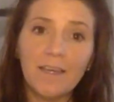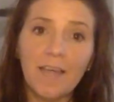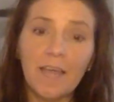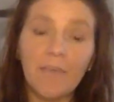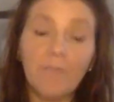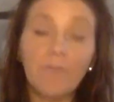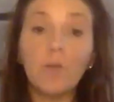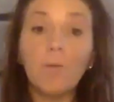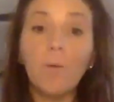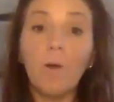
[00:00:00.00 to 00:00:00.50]

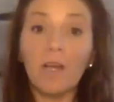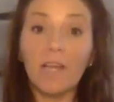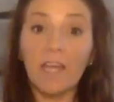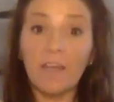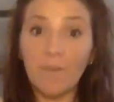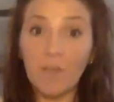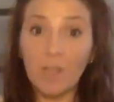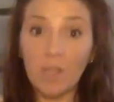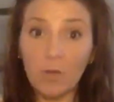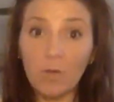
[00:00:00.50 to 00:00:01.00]
If you are
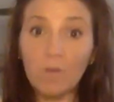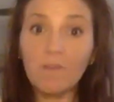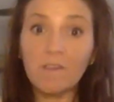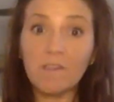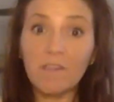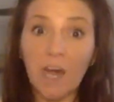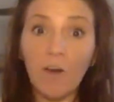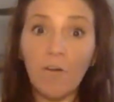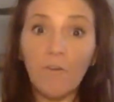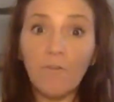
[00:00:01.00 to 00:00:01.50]
giving
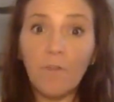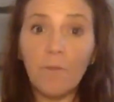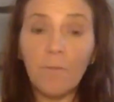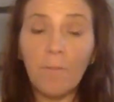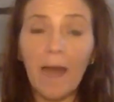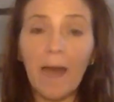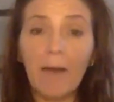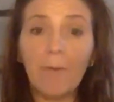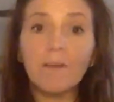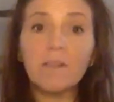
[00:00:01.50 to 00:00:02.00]
yourself the
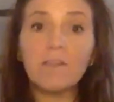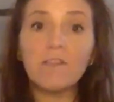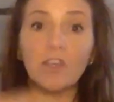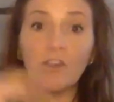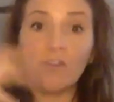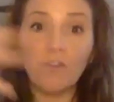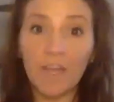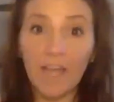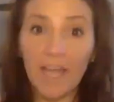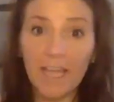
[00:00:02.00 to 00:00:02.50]
power to
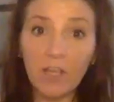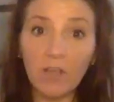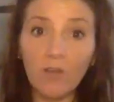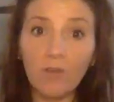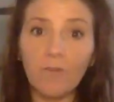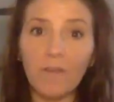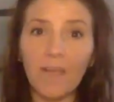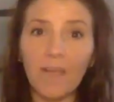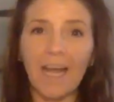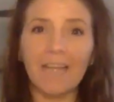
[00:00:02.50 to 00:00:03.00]
create
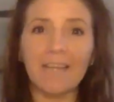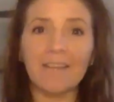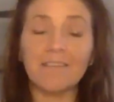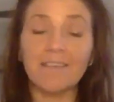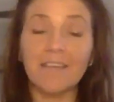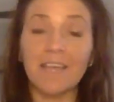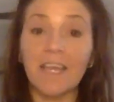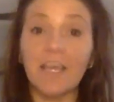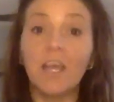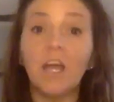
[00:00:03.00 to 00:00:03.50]
your
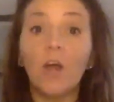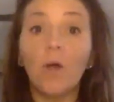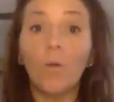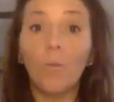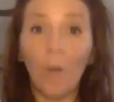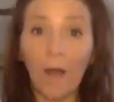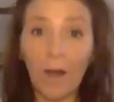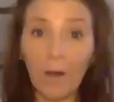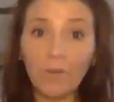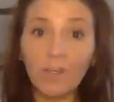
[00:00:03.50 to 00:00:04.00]
reality,
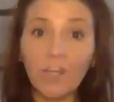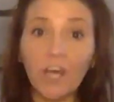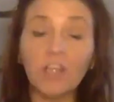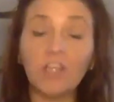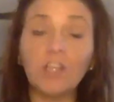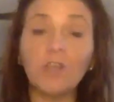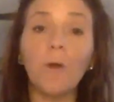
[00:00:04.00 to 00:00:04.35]
well done.